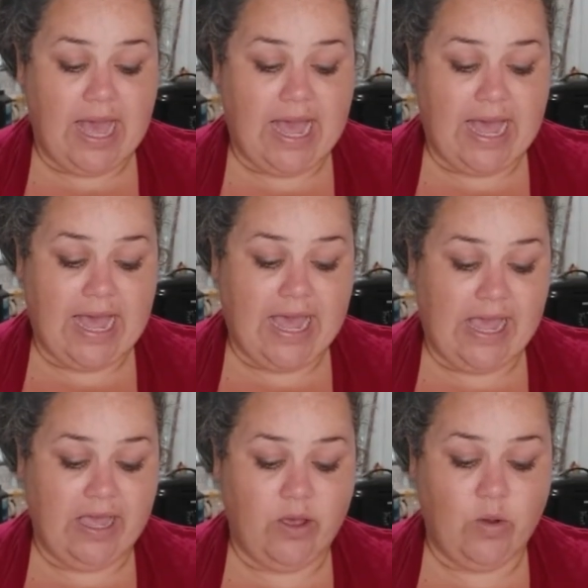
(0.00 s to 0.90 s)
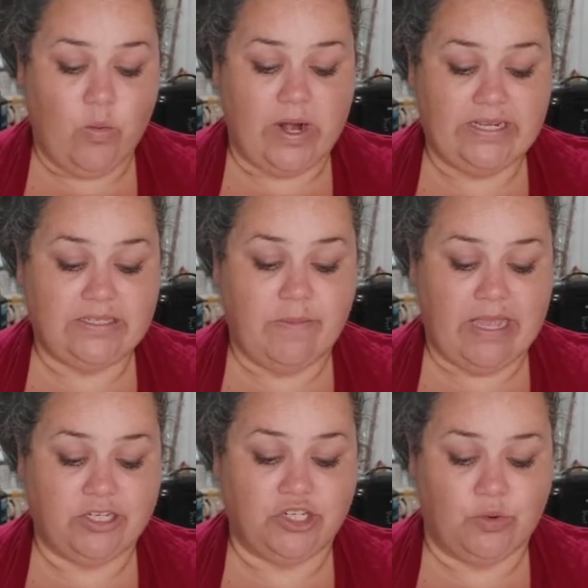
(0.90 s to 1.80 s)
I wanted to
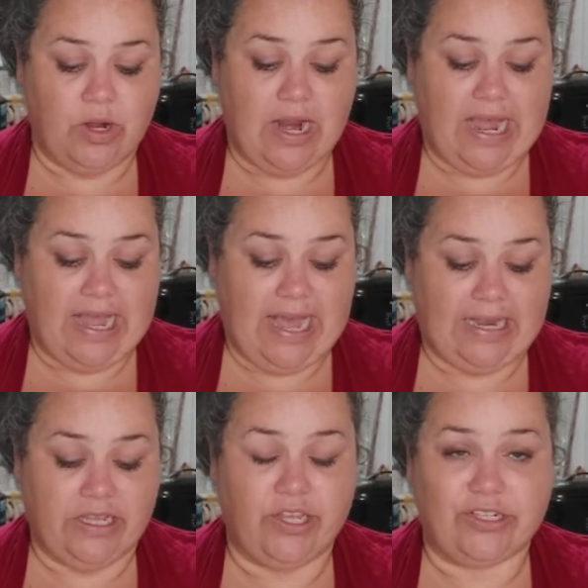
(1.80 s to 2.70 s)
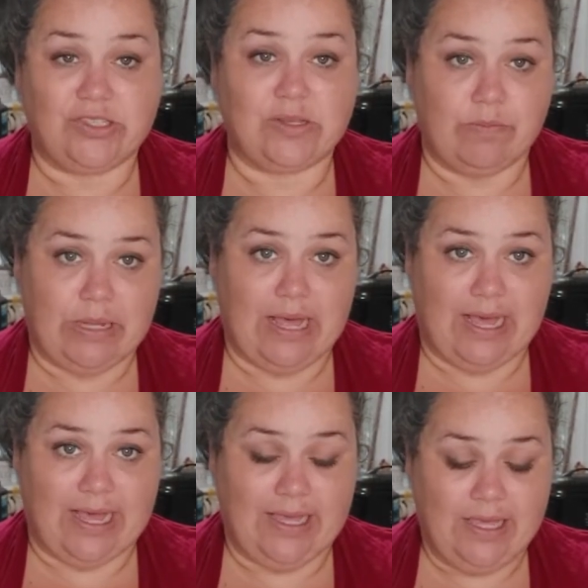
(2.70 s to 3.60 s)
make sure I had a good
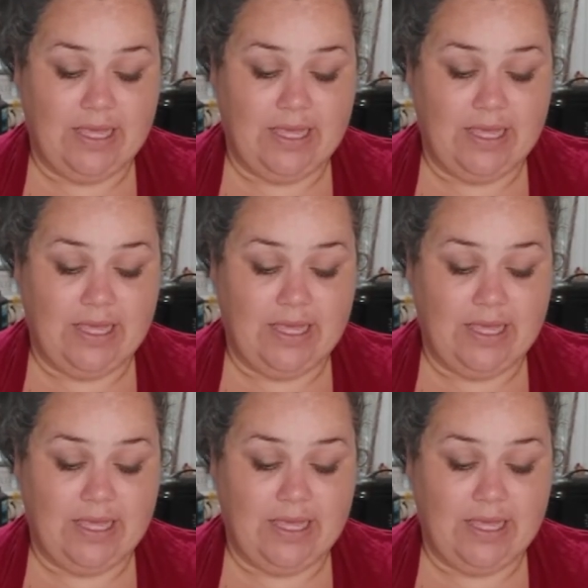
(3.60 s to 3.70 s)
supply.